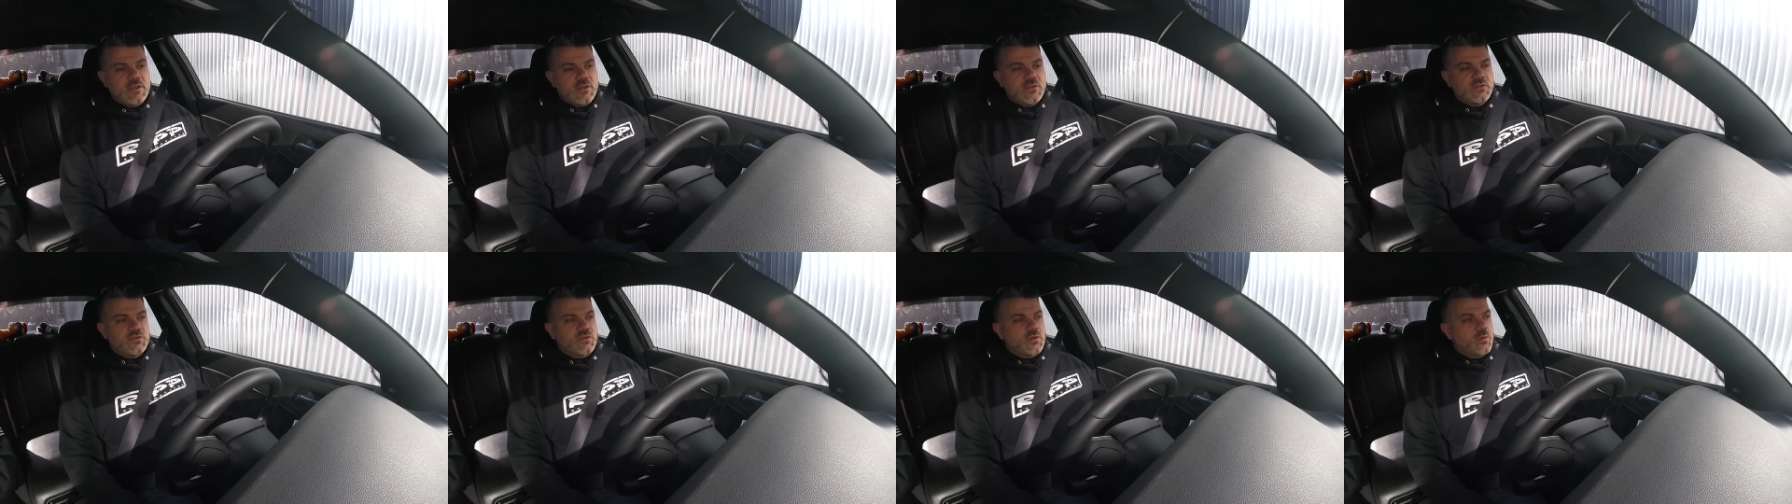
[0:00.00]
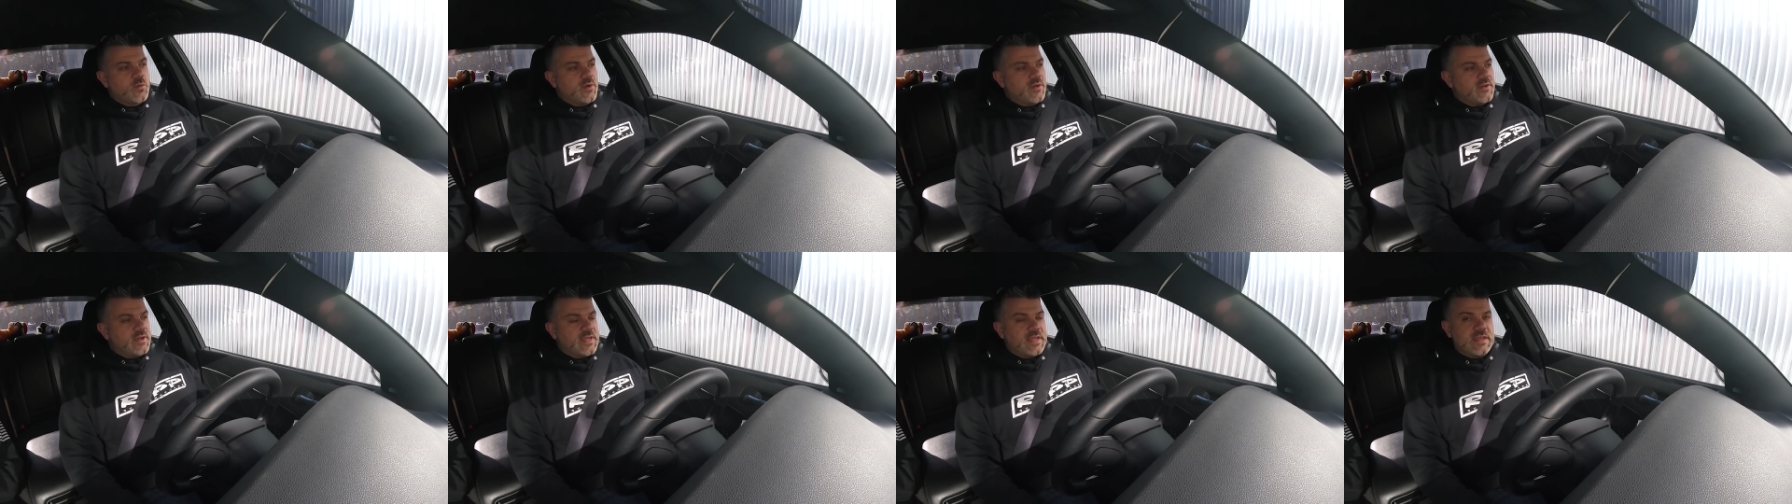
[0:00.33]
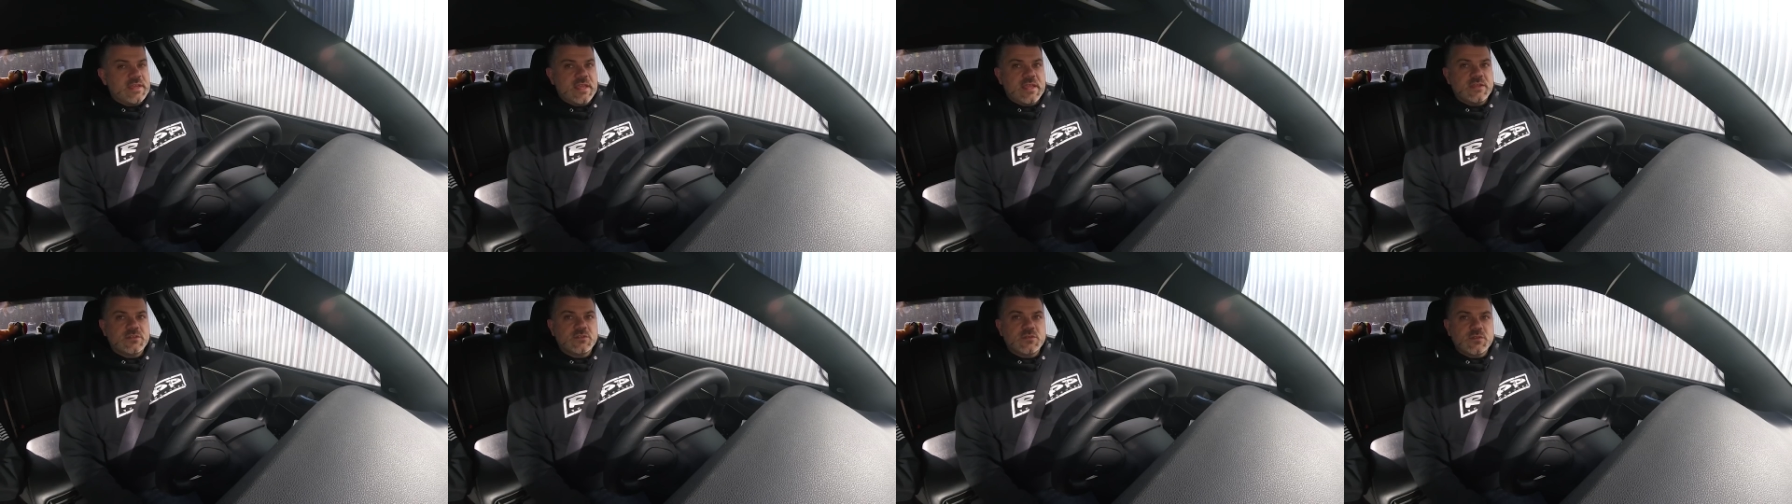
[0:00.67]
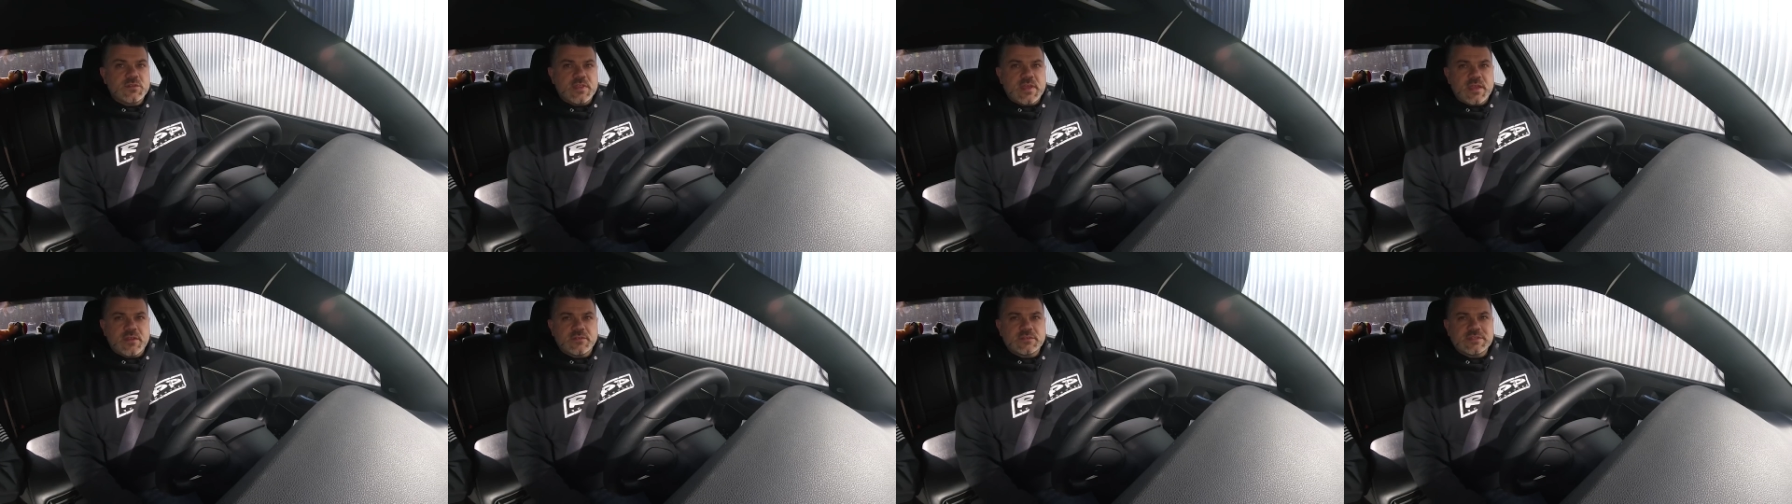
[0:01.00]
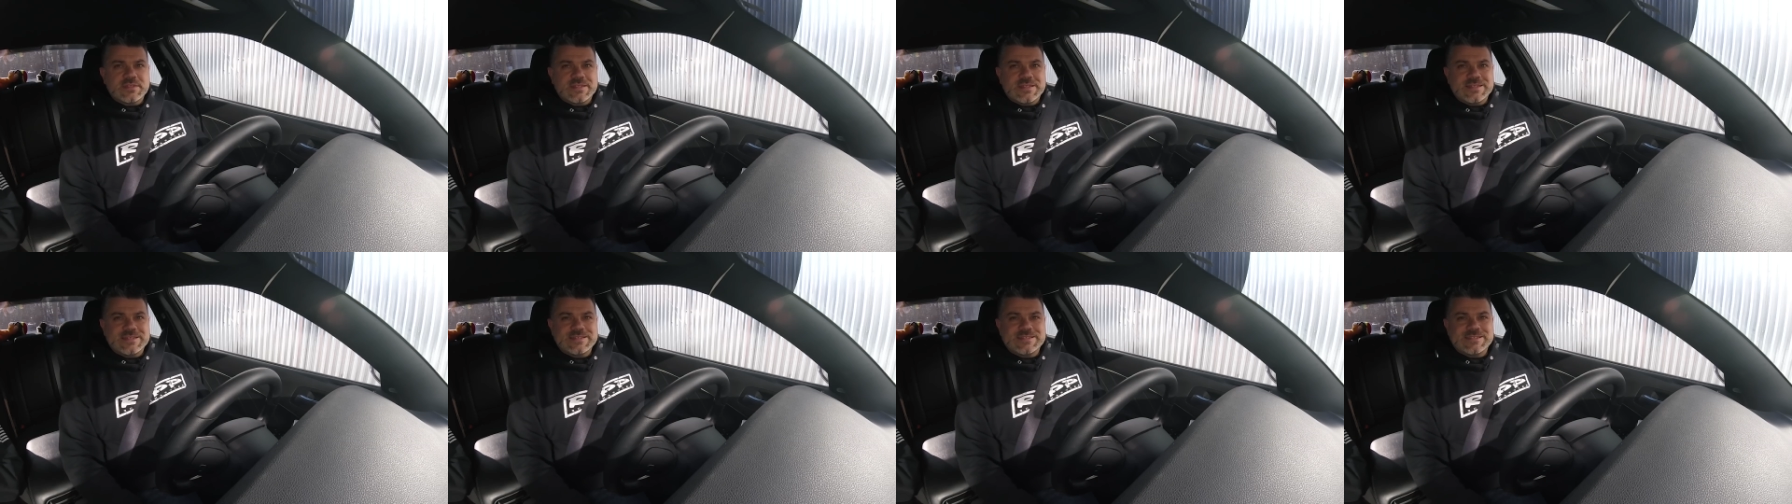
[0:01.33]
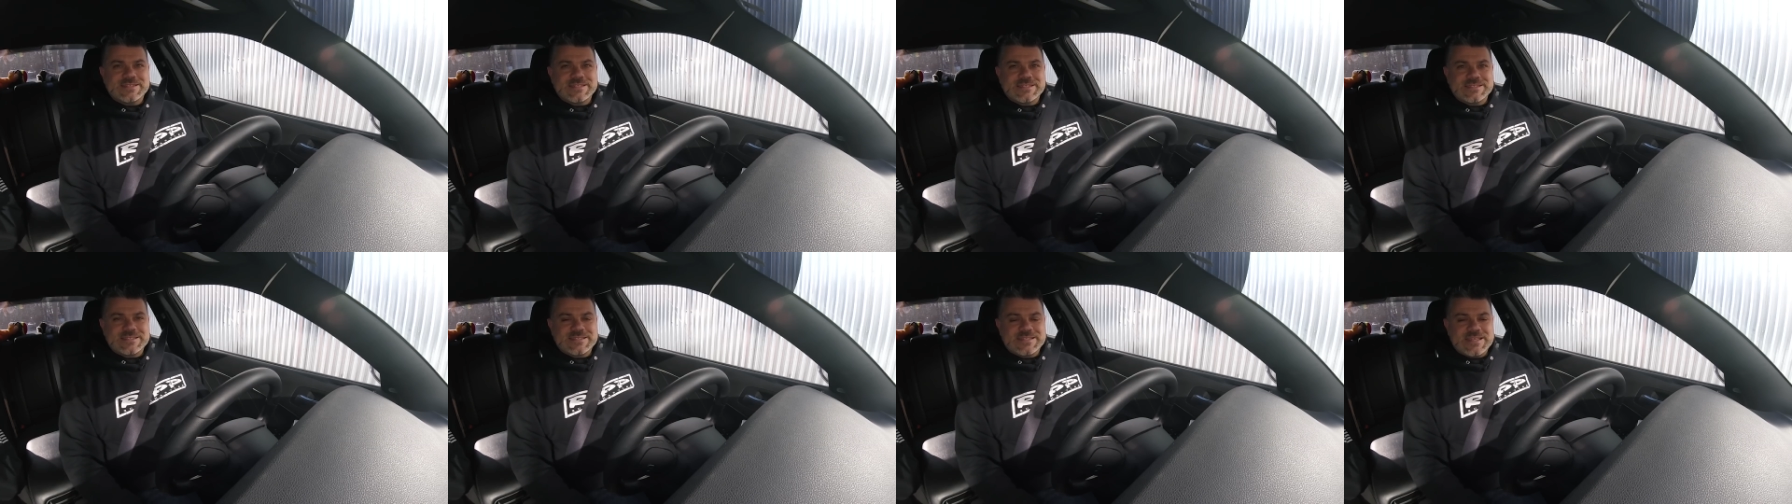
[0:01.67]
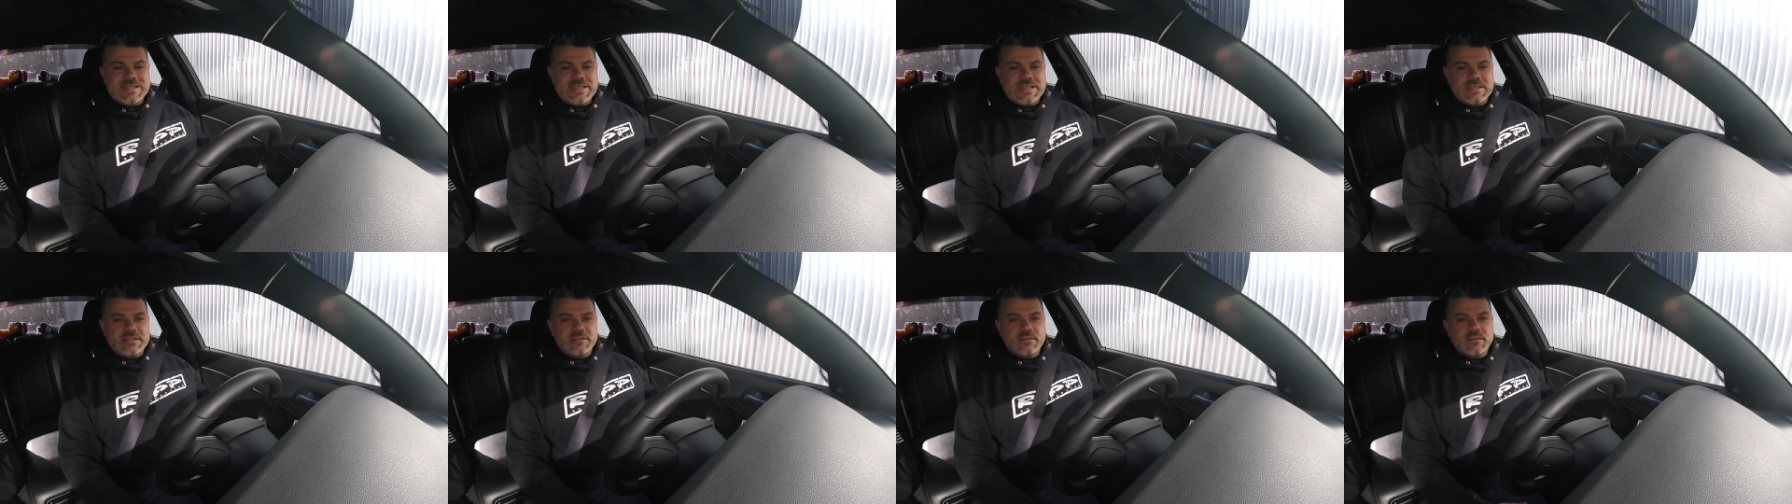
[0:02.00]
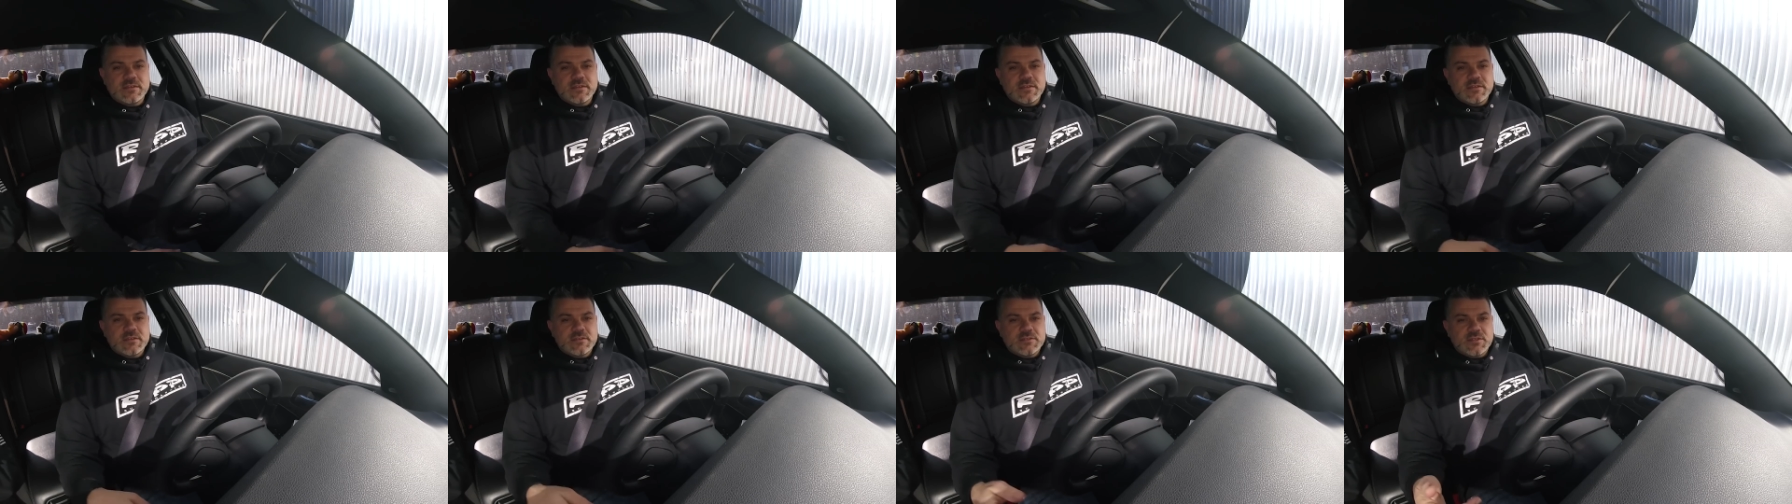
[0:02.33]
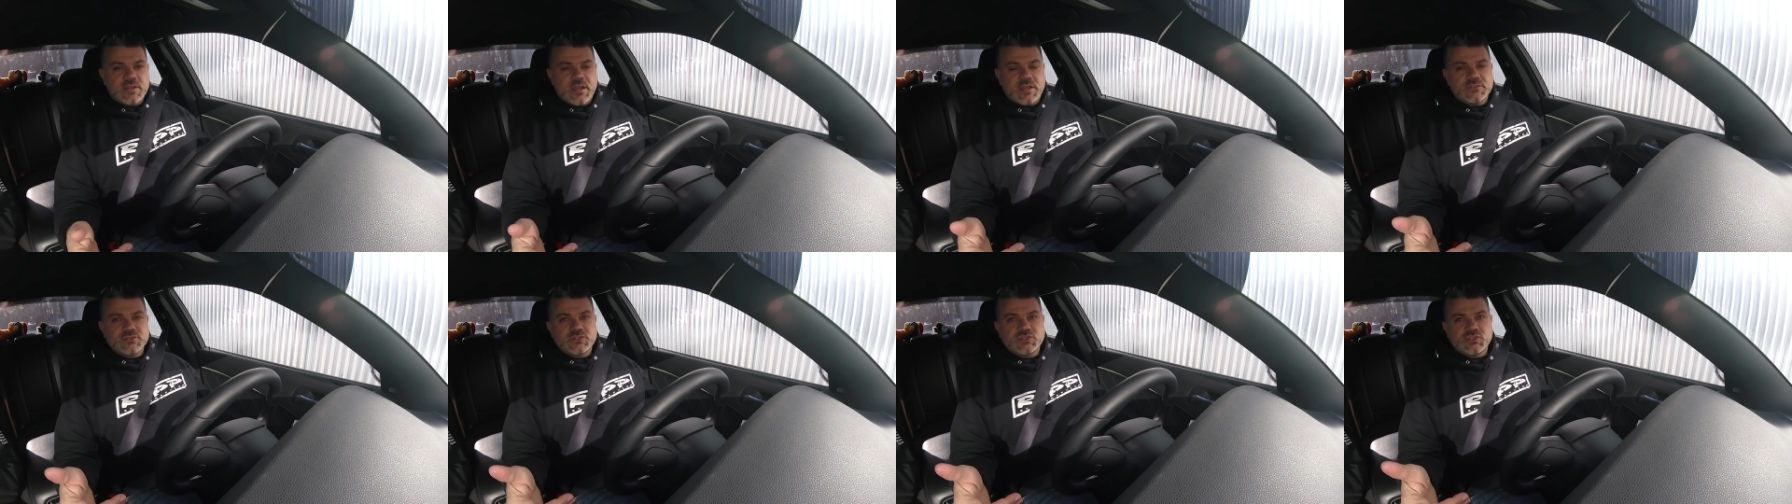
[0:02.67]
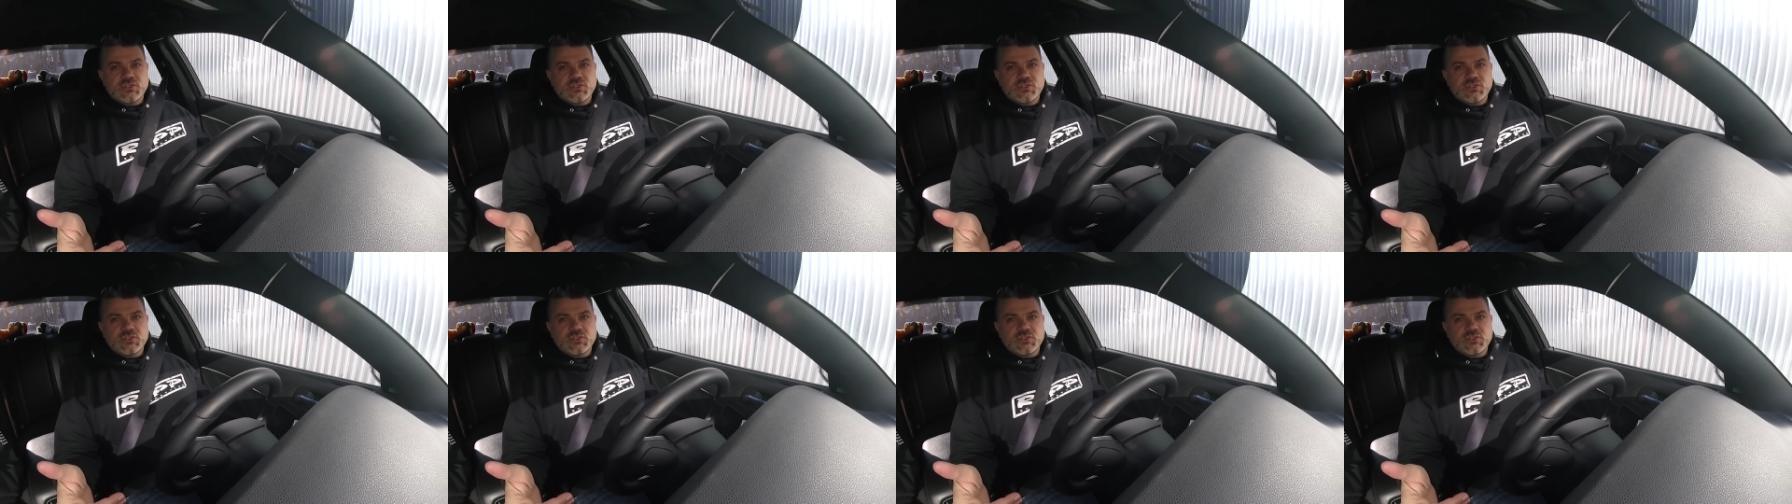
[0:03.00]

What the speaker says: So we're in a 2016 Dodge